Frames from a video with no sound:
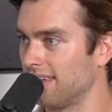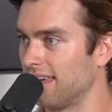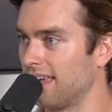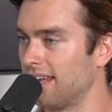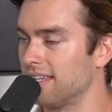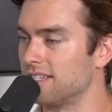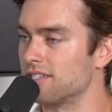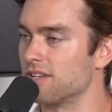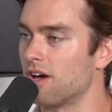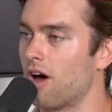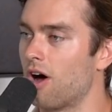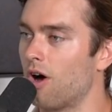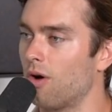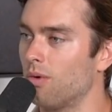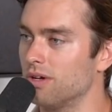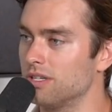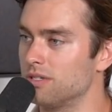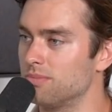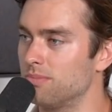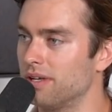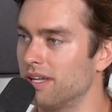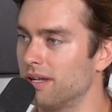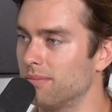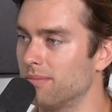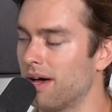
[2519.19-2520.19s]
And it's always
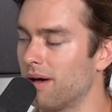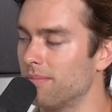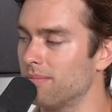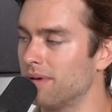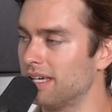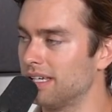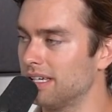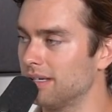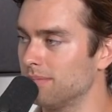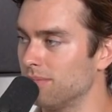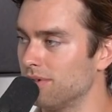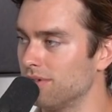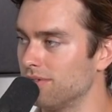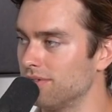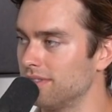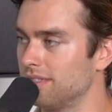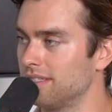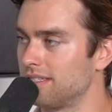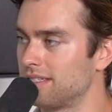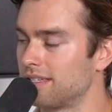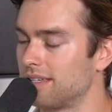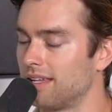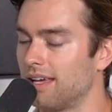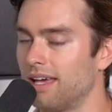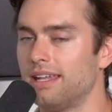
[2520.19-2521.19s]
been about making
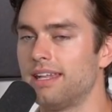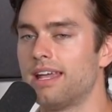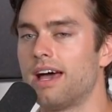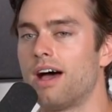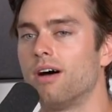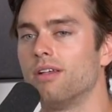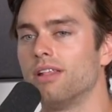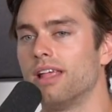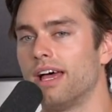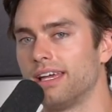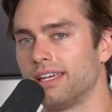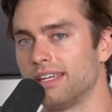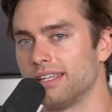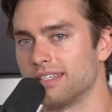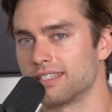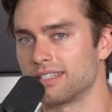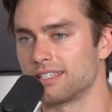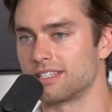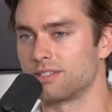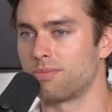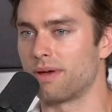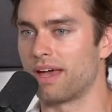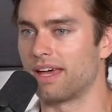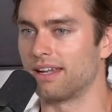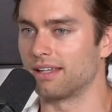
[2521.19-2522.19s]
movies. And now it's
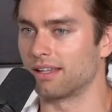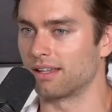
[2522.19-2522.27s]
expanded a